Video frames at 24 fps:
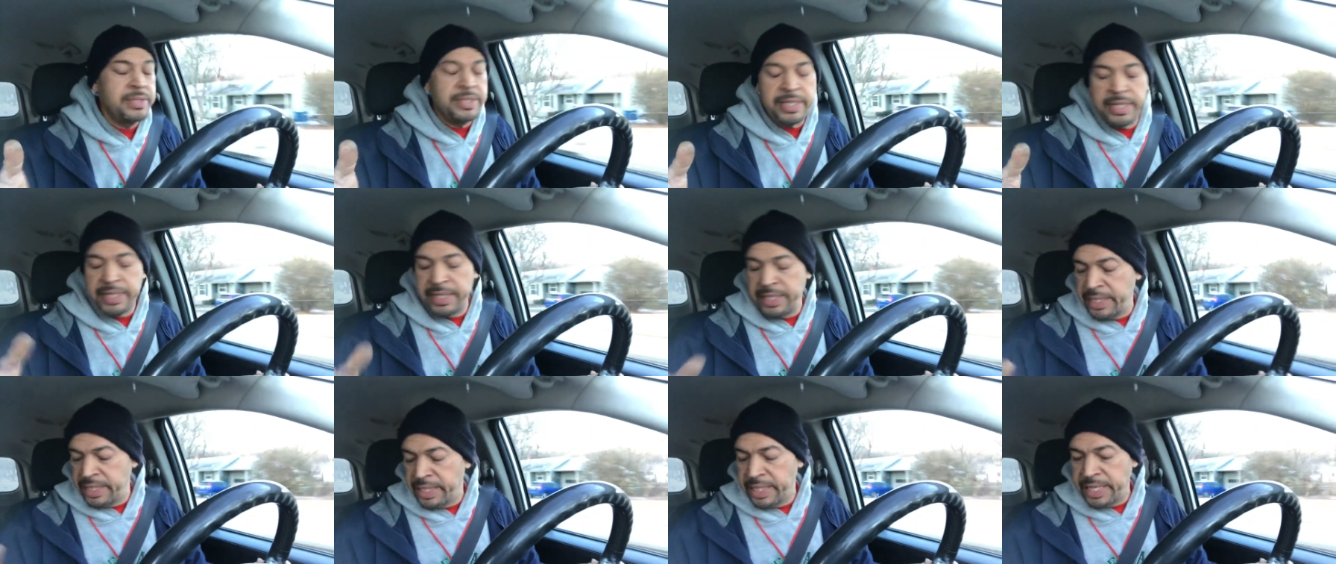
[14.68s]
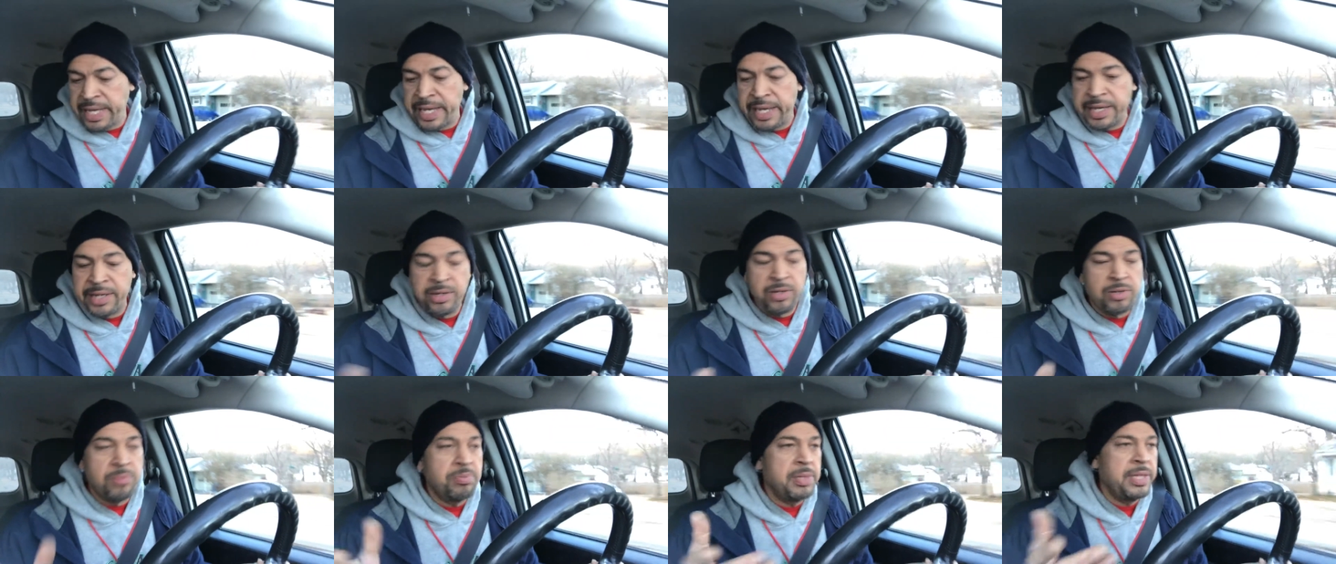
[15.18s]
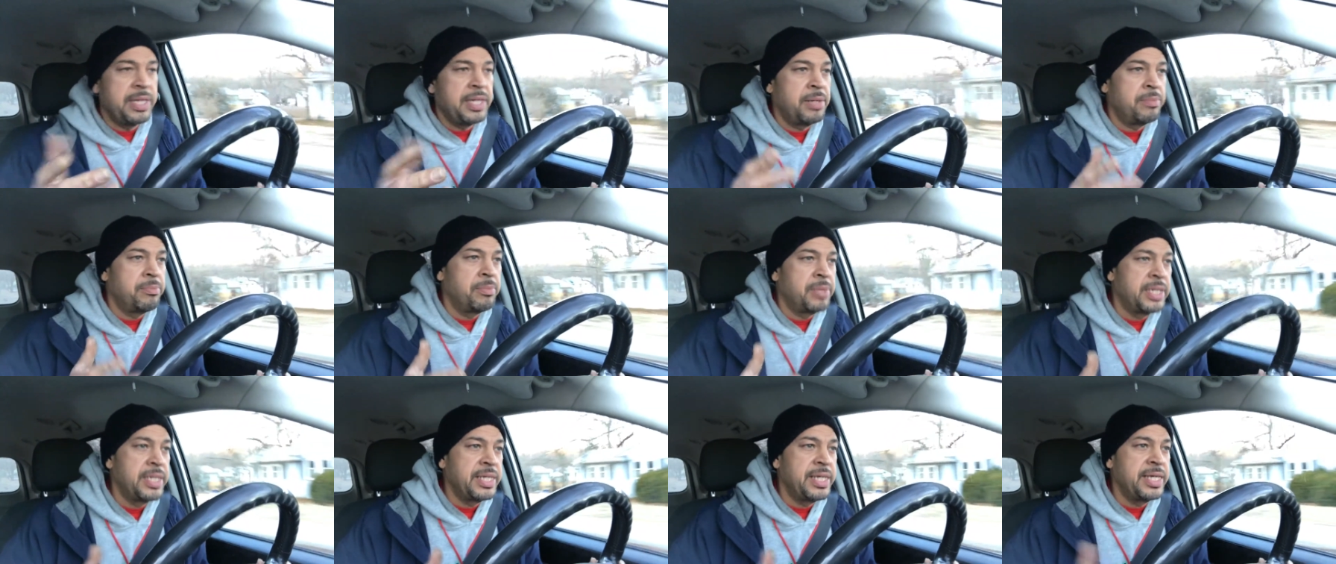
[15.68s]
The Indicator,
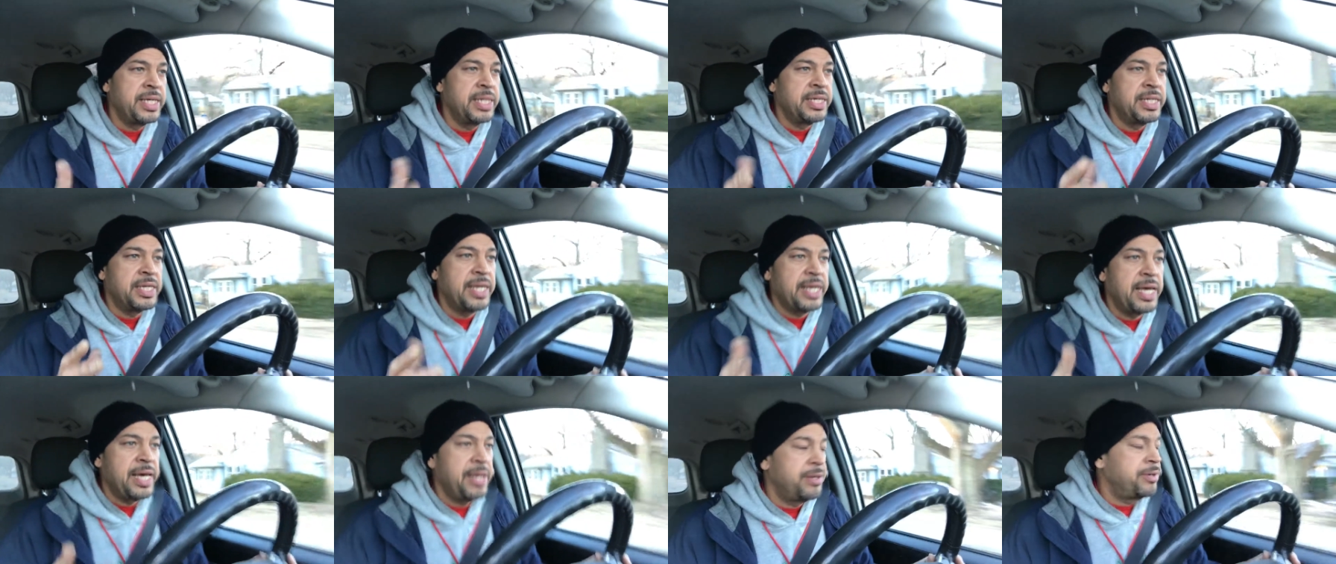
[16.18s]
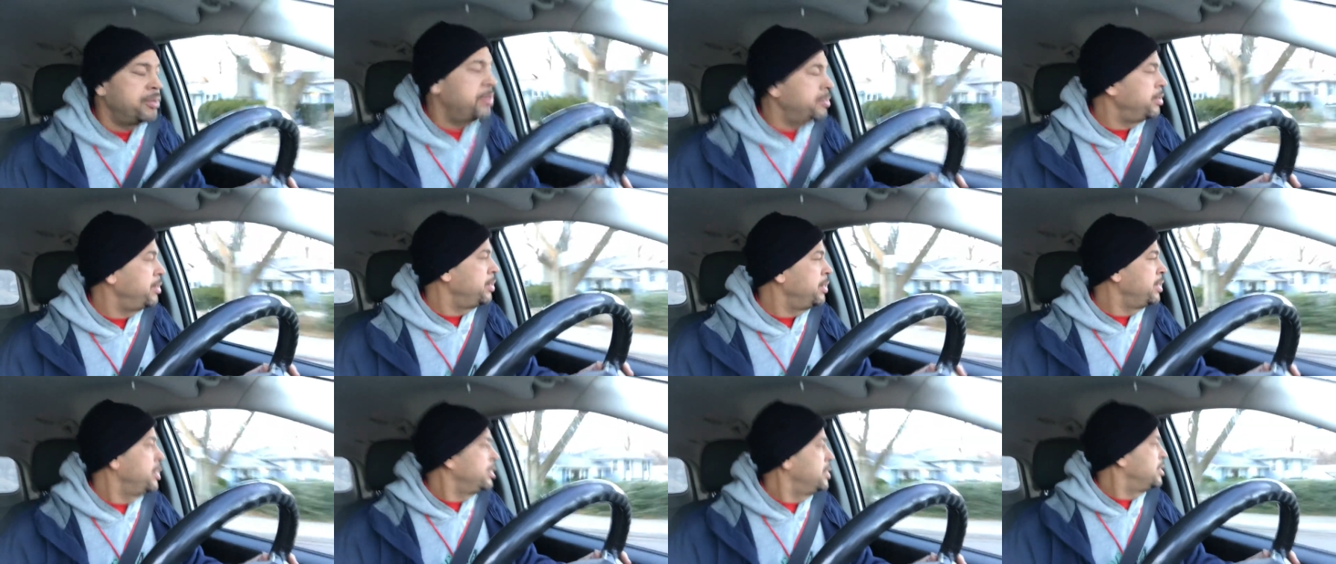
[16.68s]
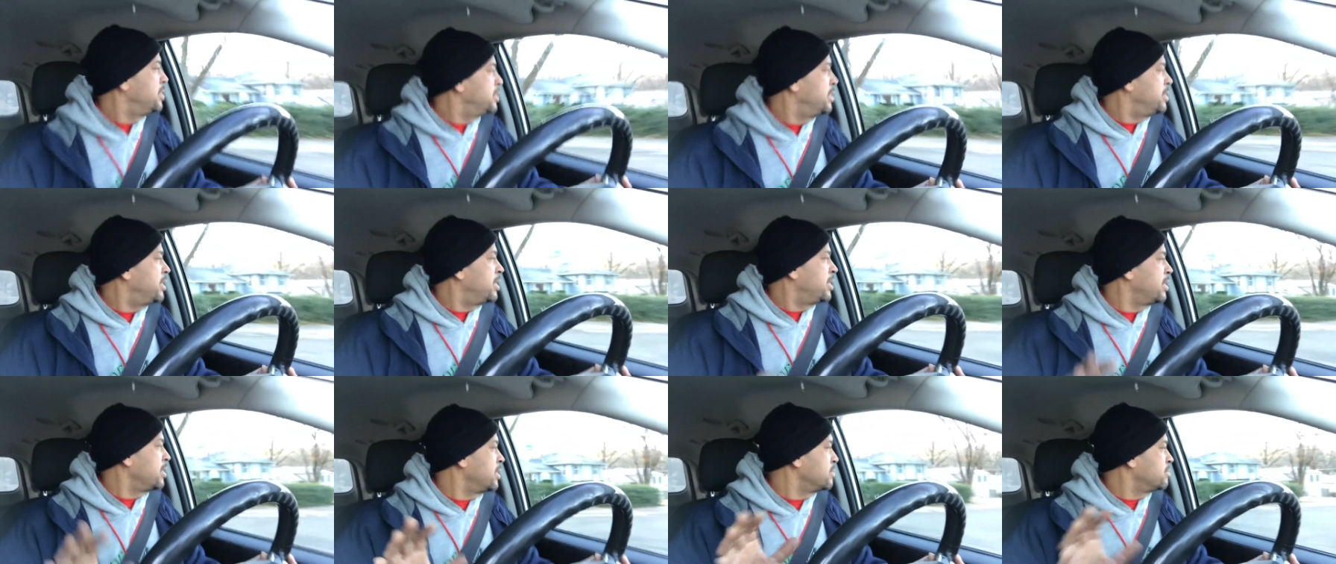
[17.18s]
Planet Money Indicator,
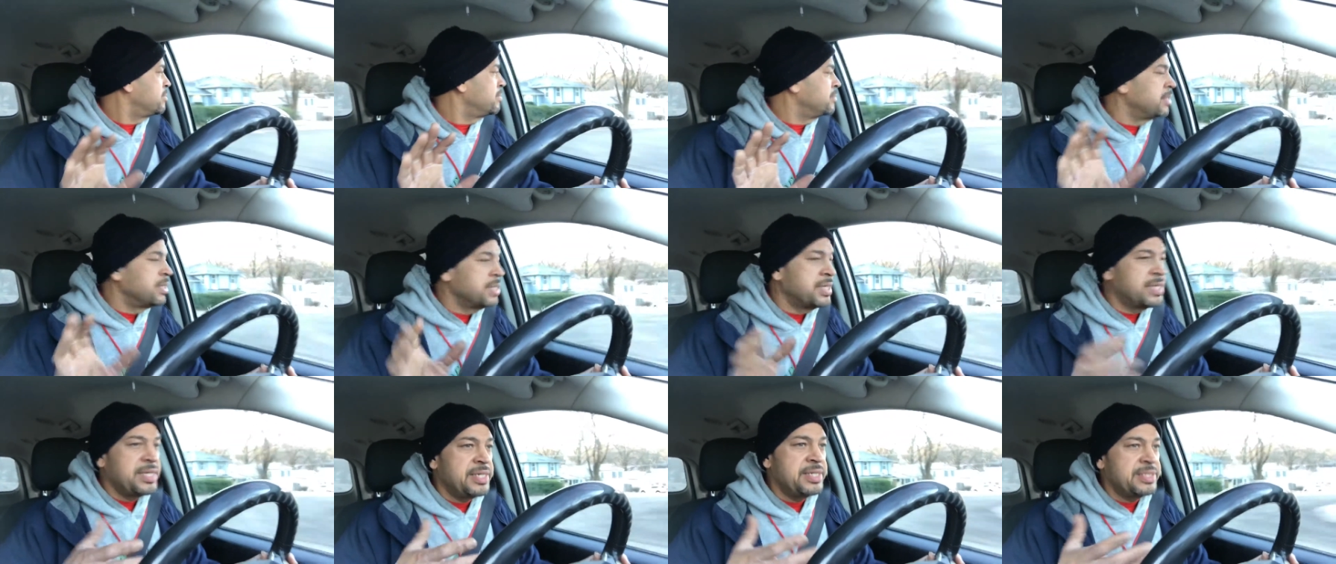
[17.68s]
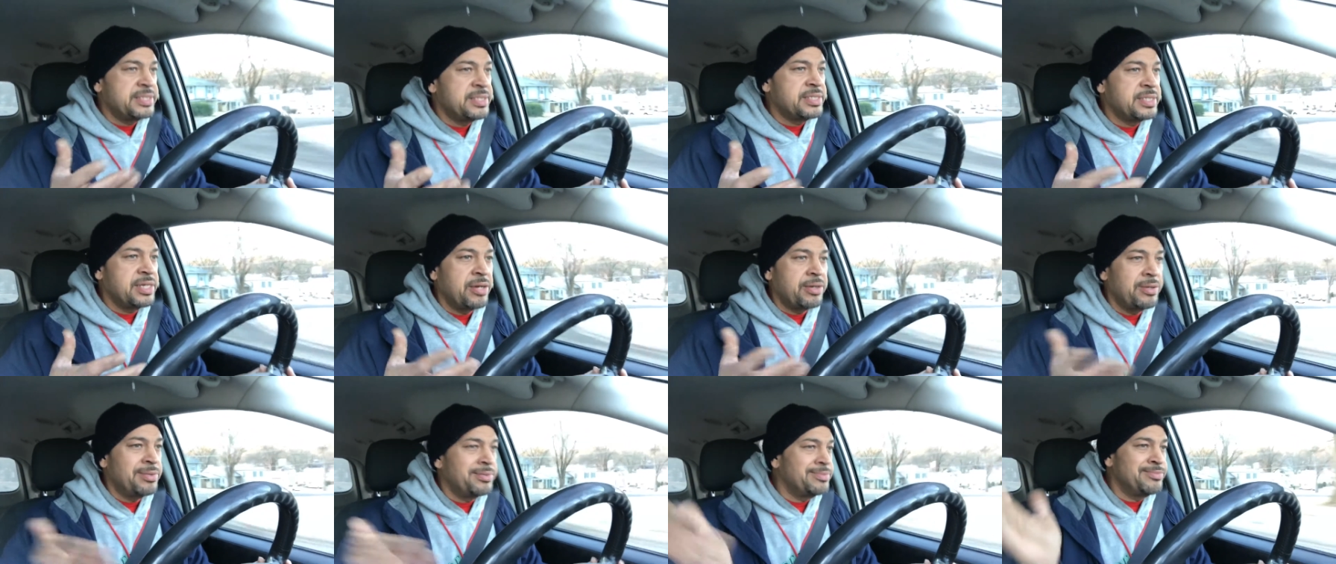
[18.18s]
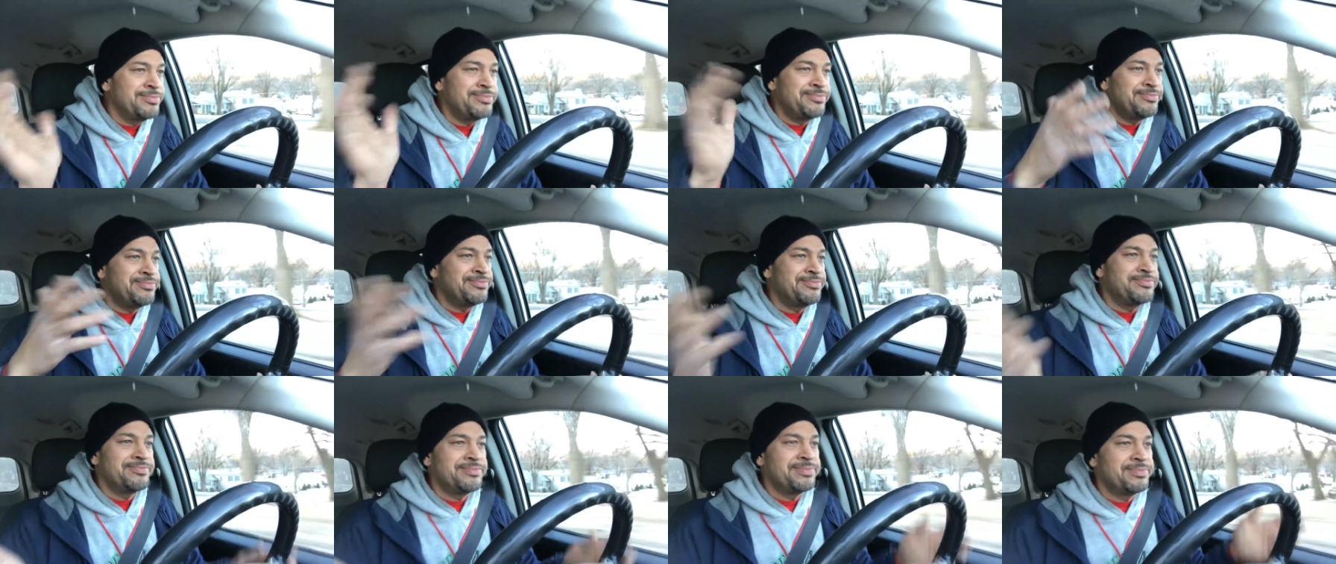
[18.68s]
and they look at
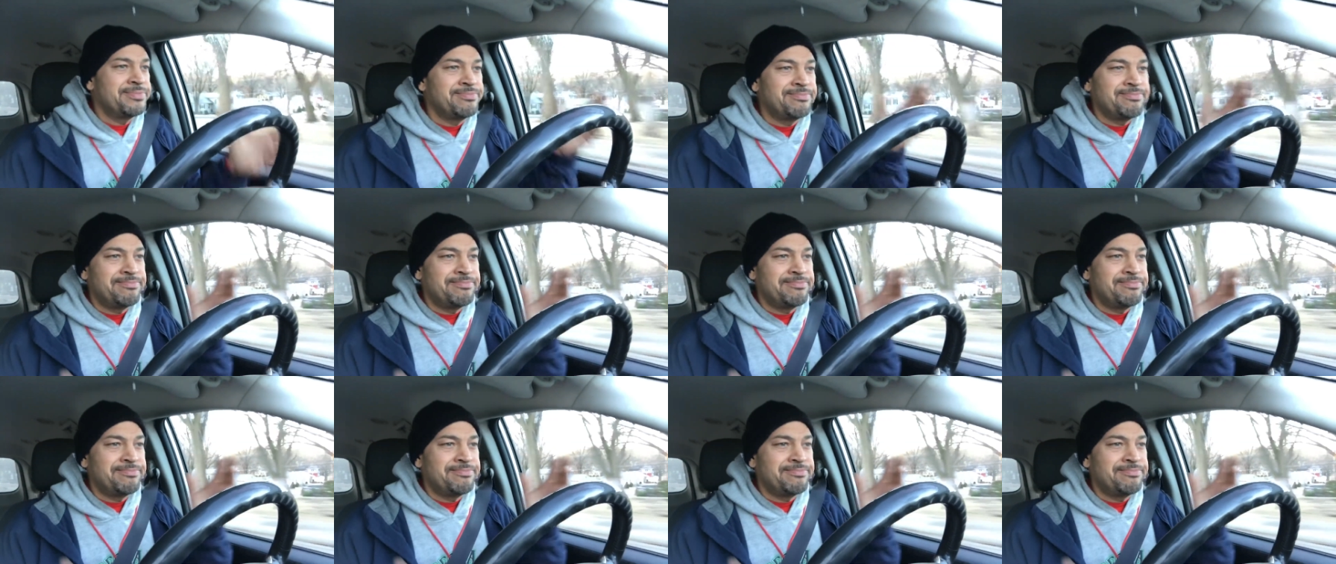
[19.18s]
certain,